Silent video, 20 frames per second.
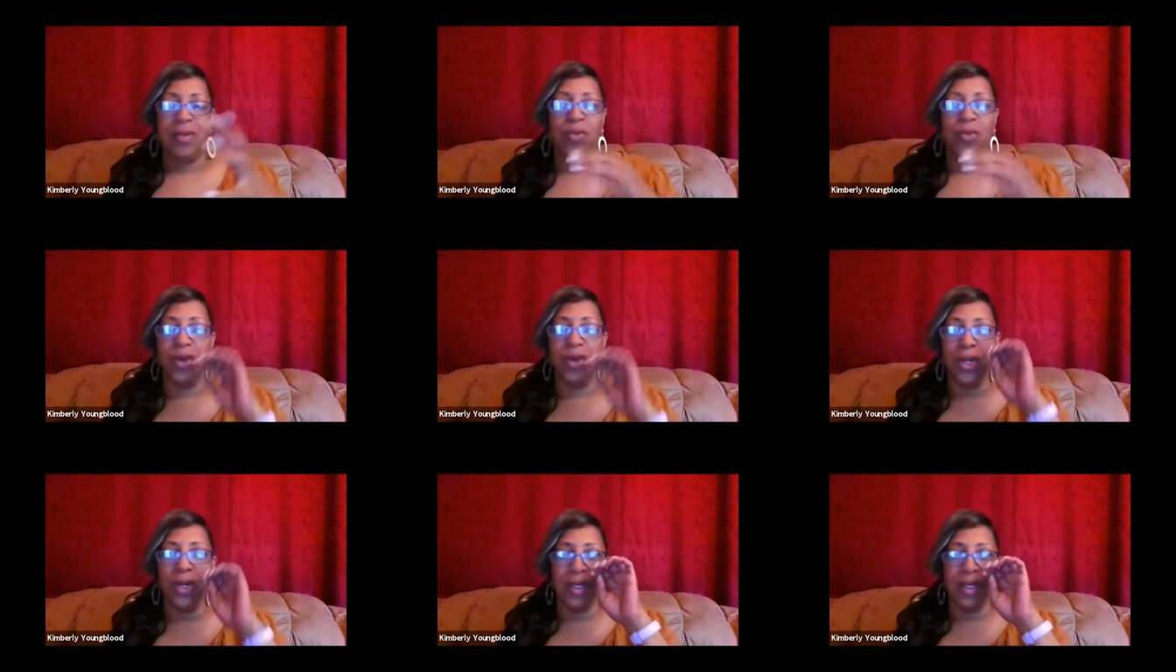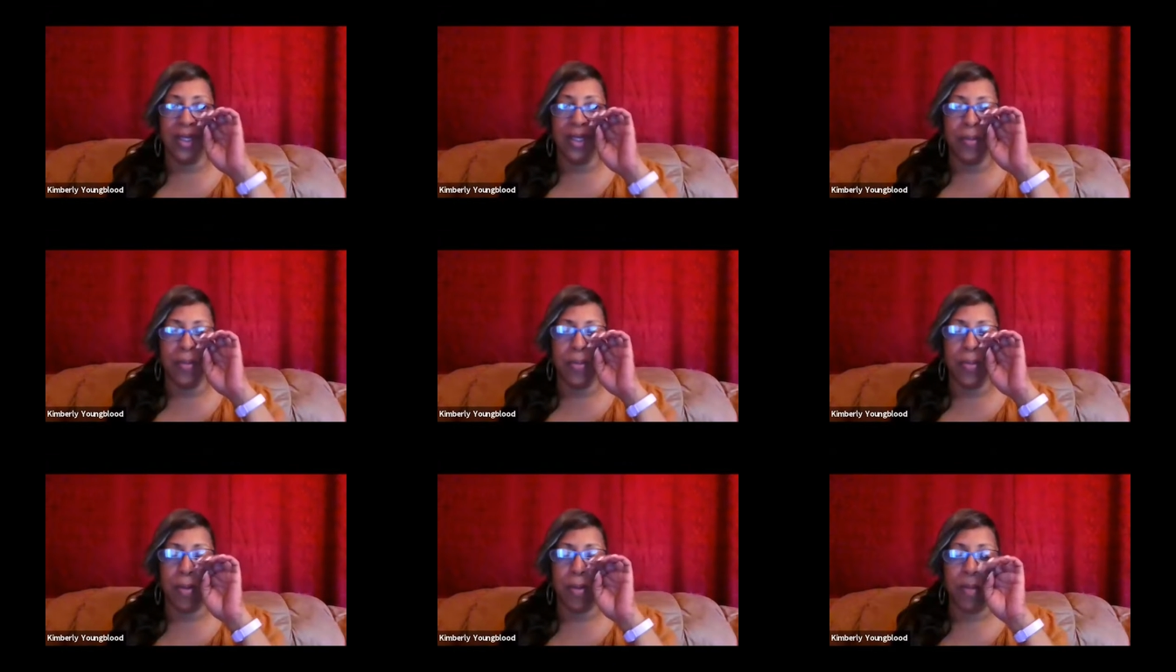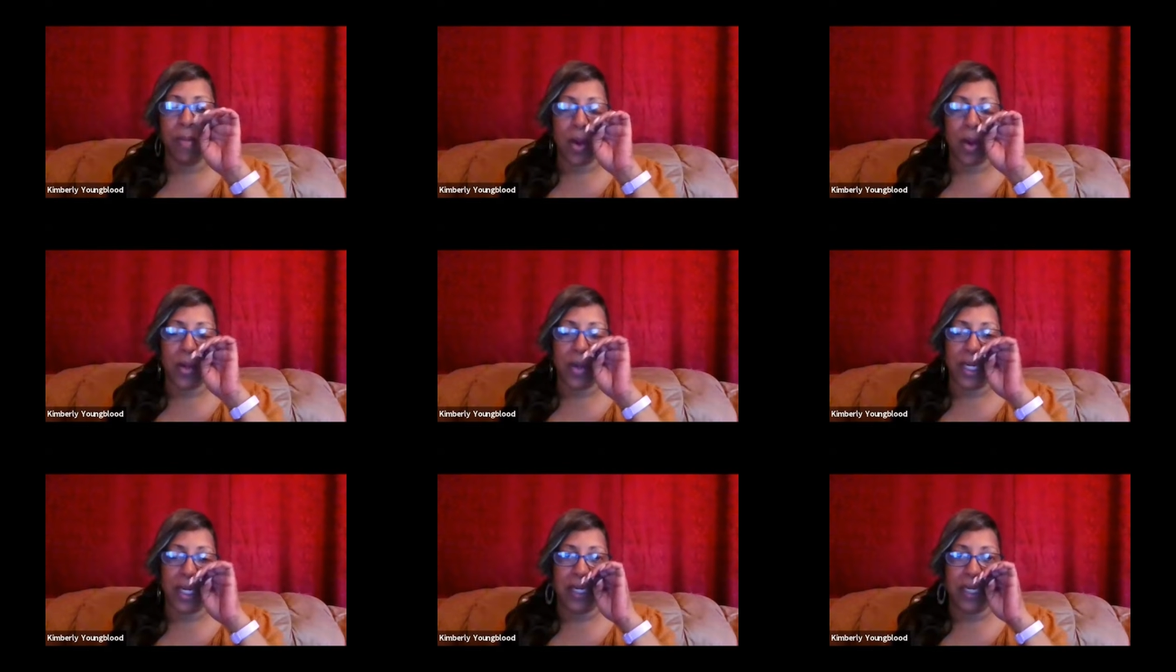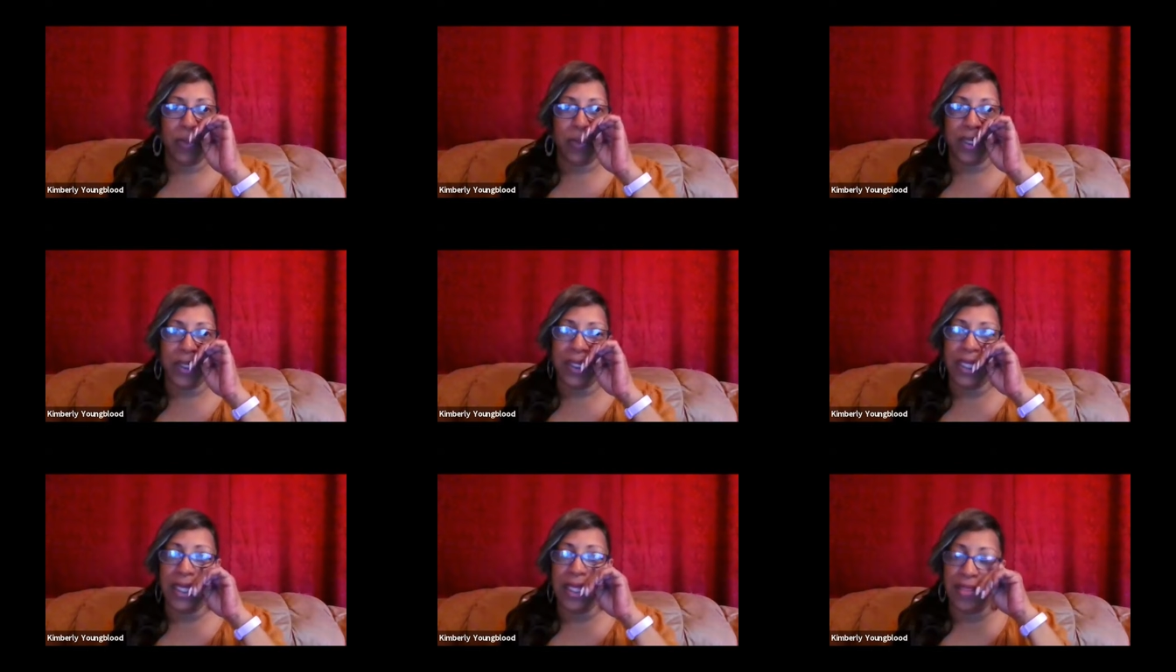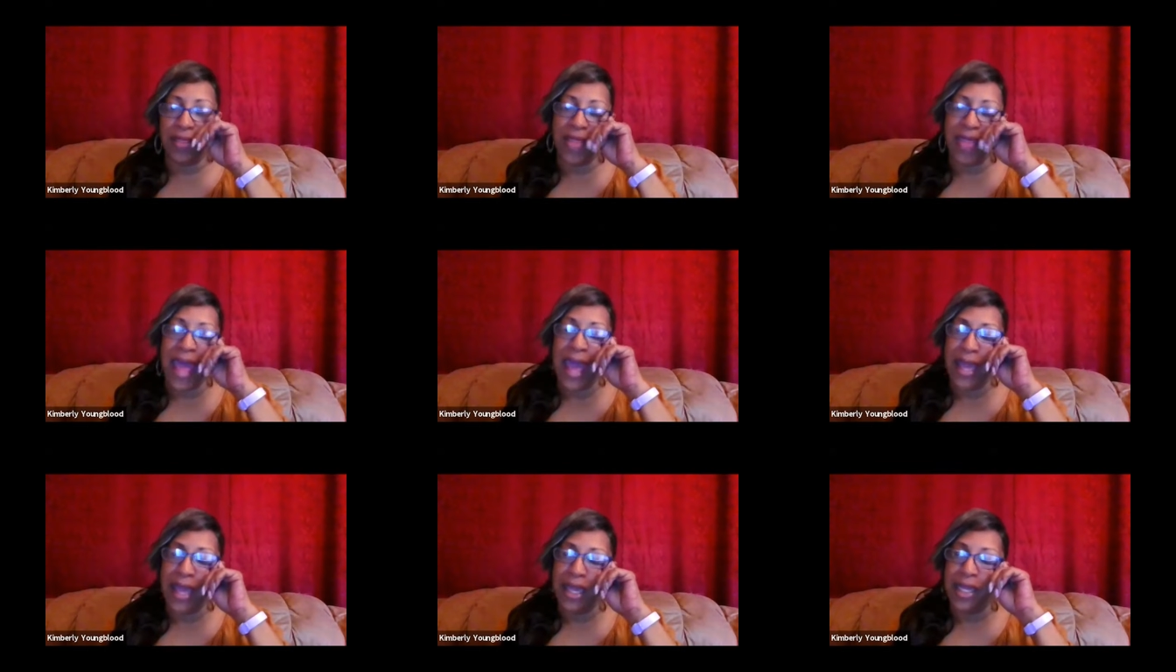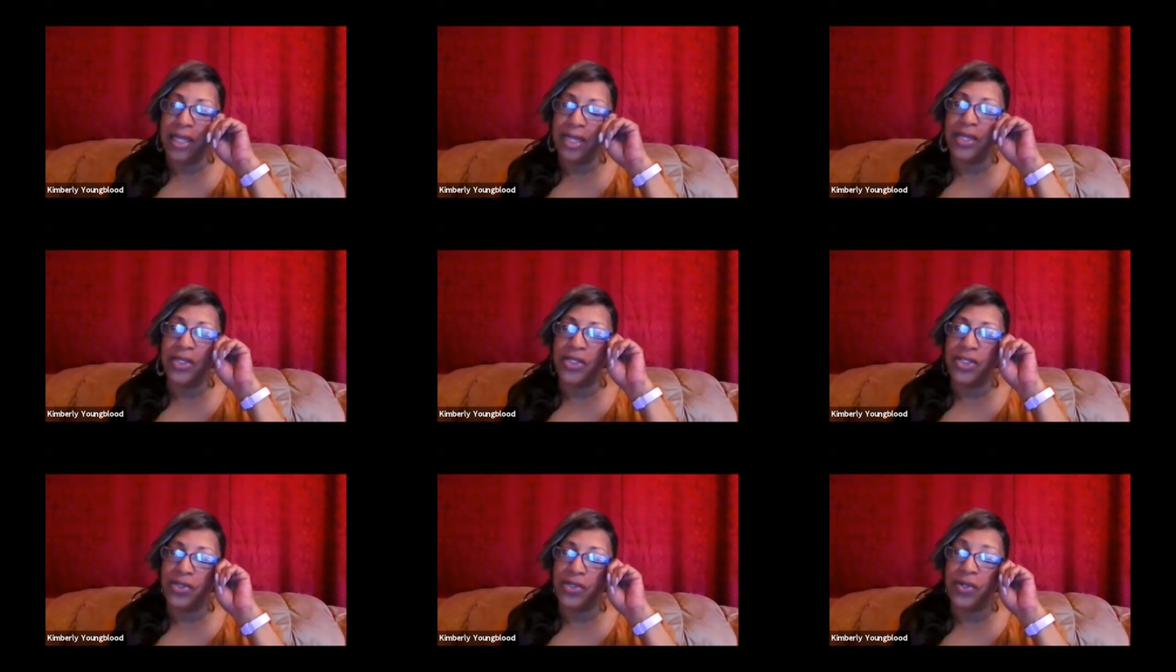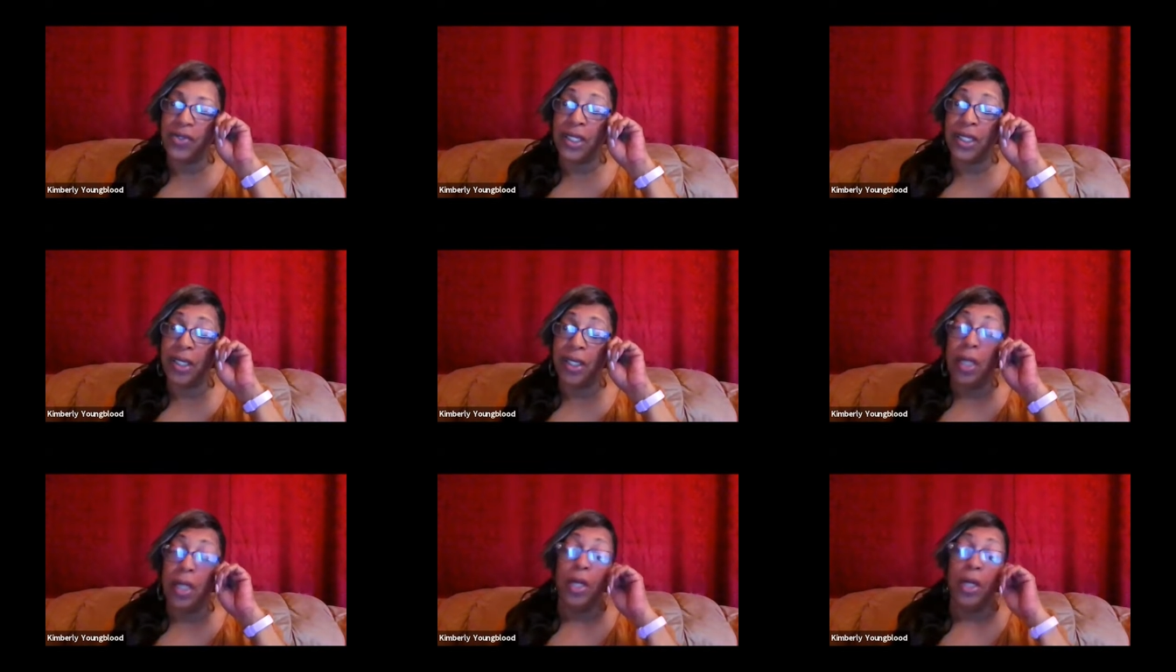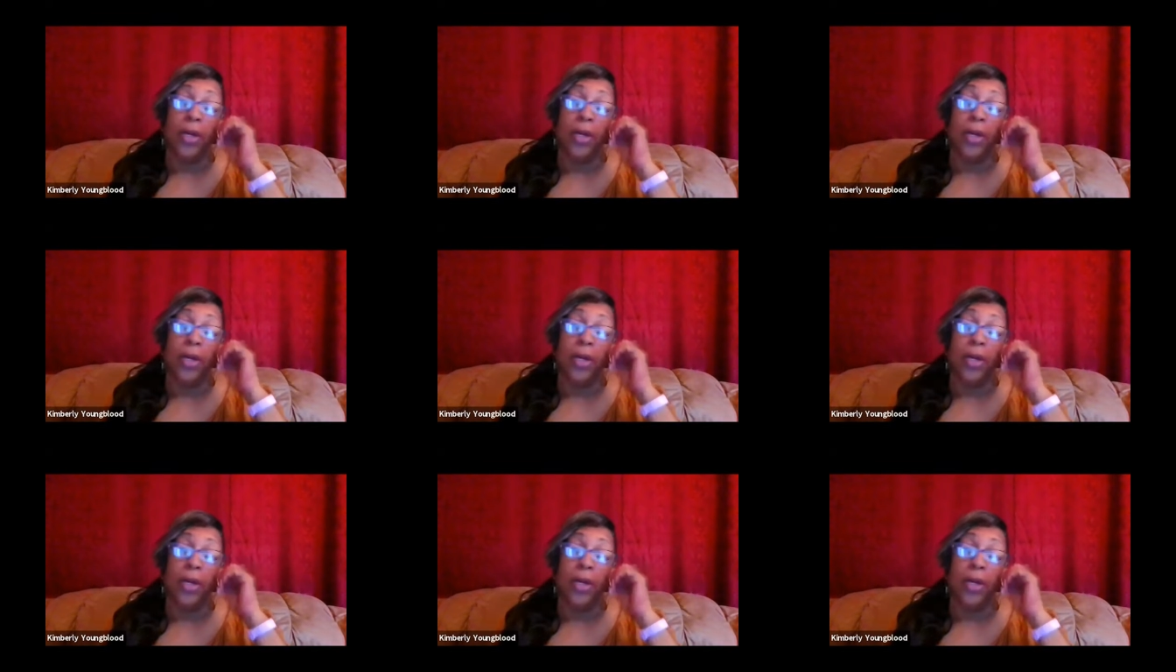really promoted within that industry,